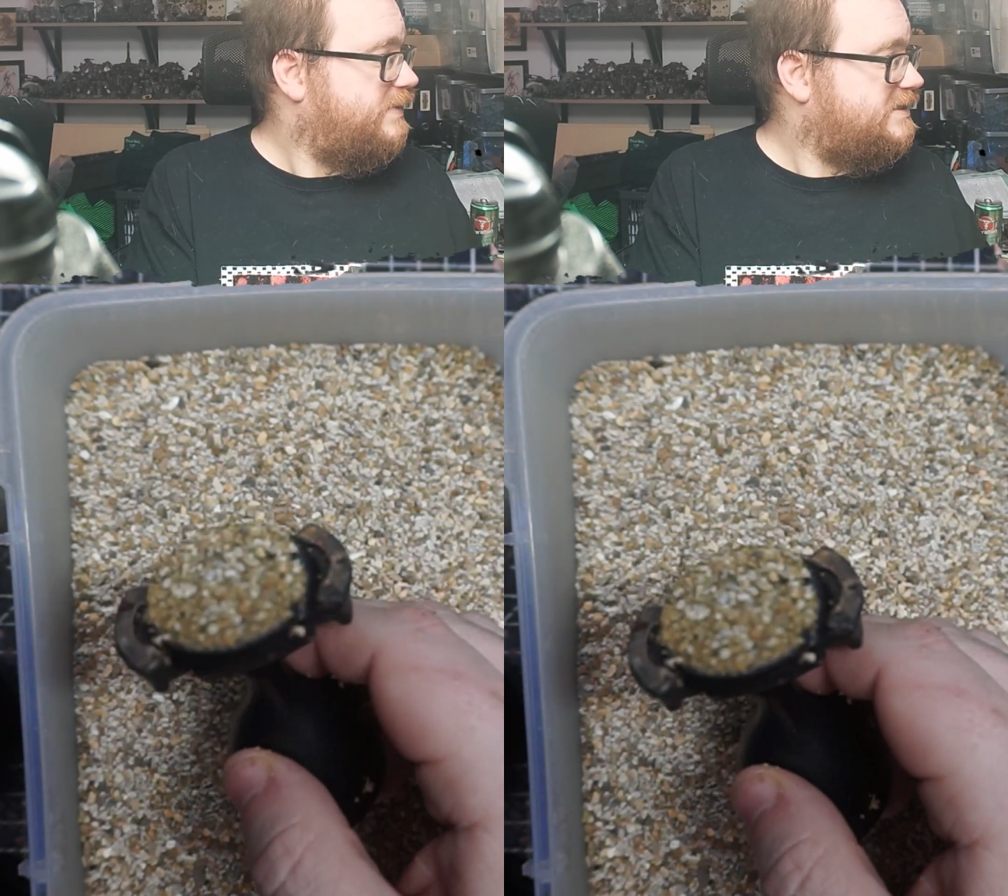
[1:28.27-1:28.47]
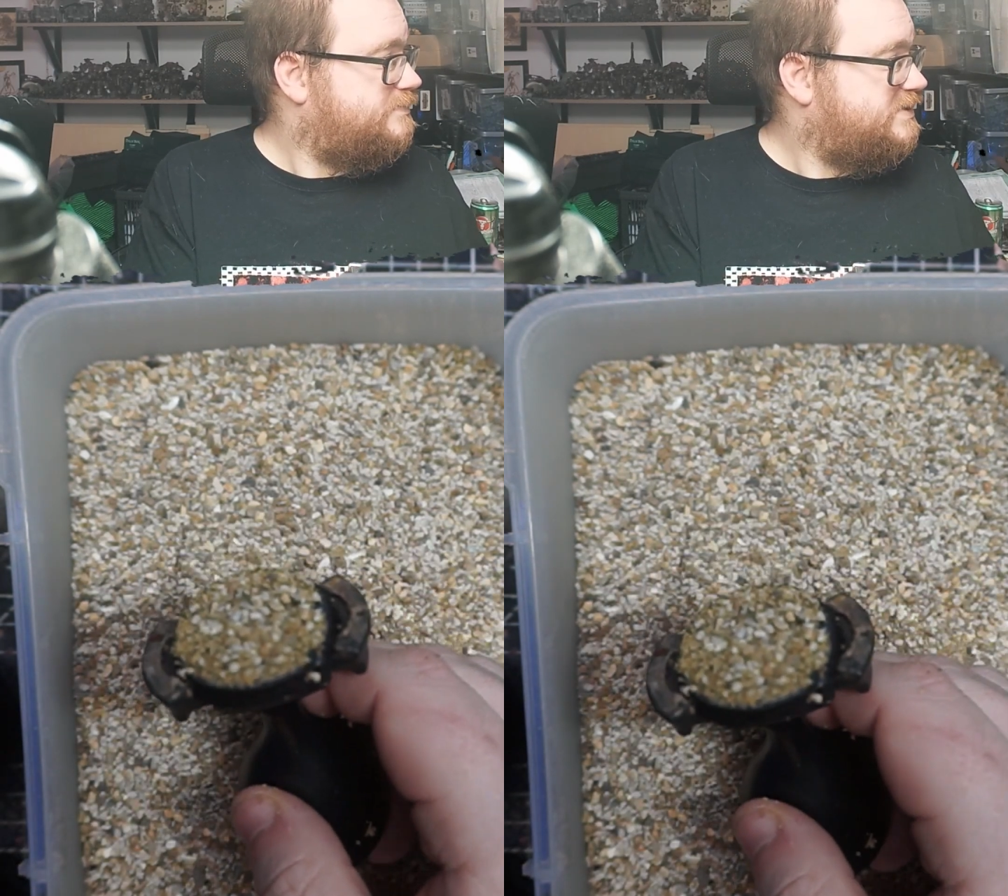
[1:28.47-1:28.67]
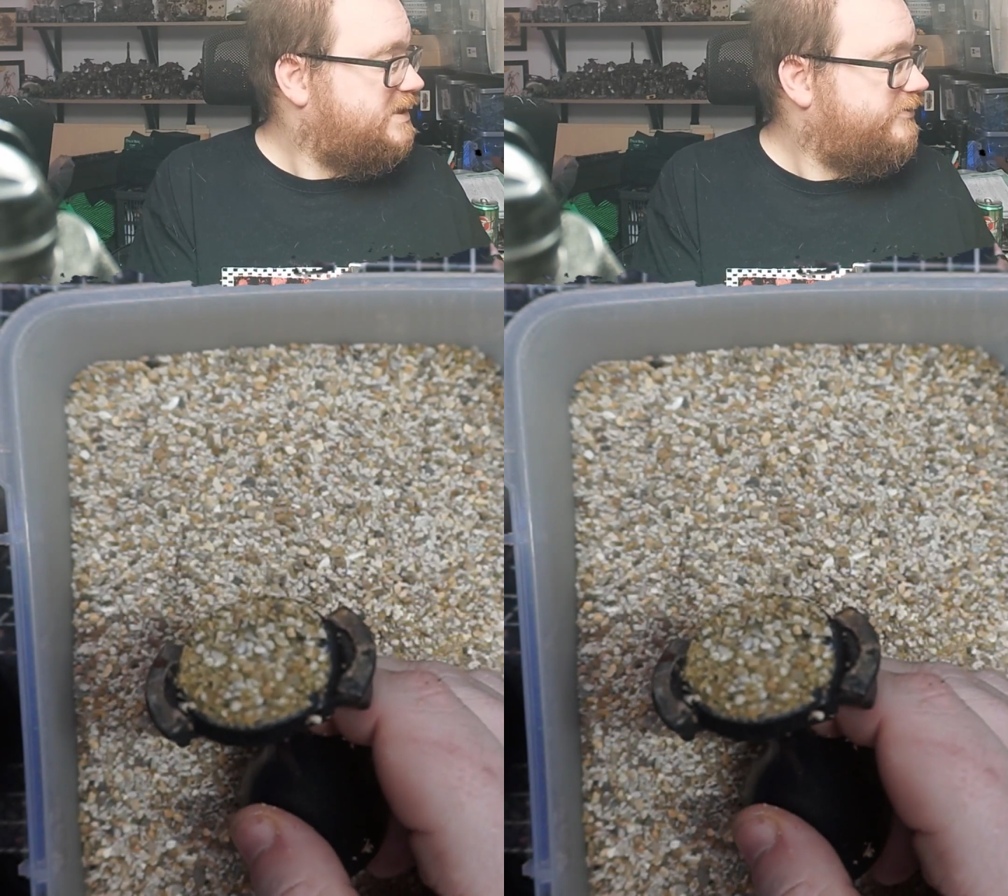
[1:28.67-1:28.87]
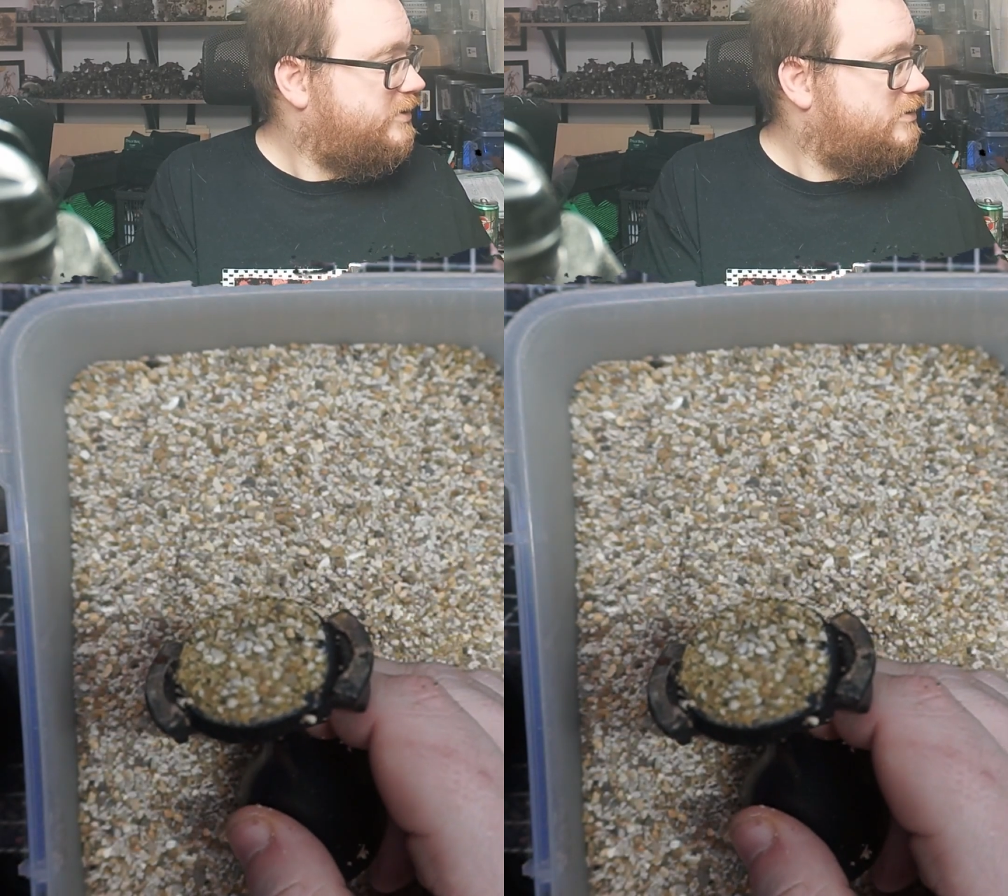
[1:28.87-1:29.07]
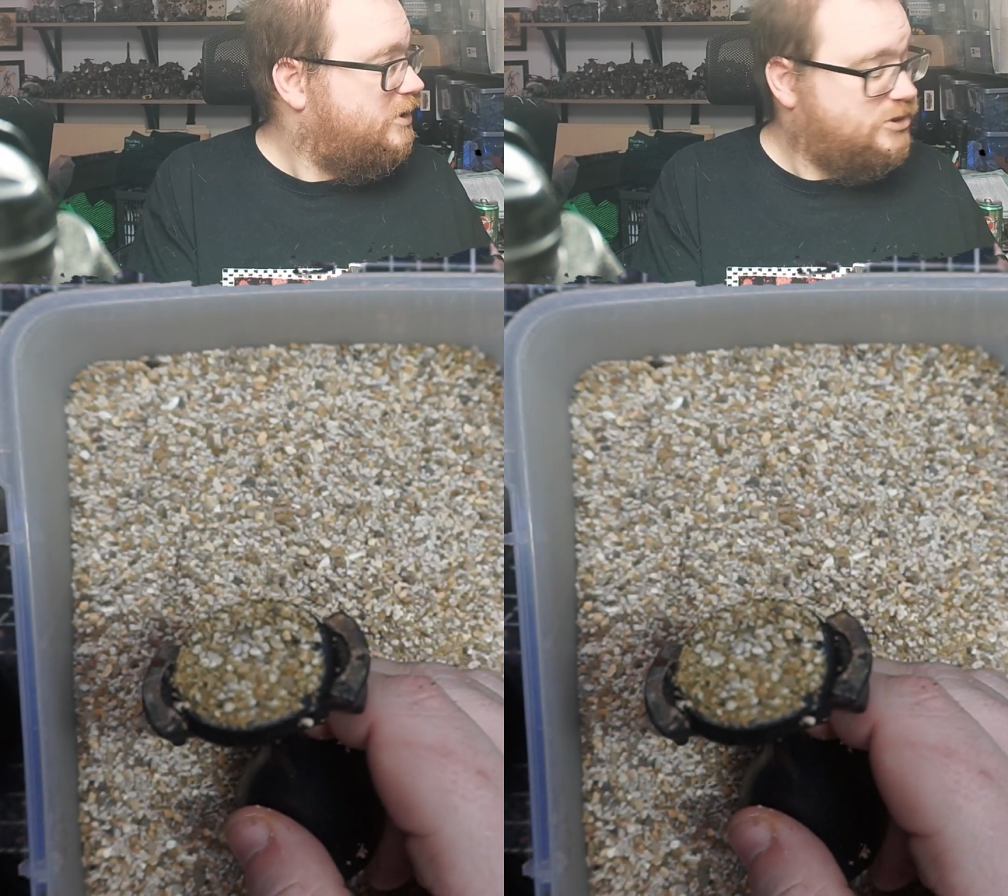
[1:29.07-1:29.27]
base material.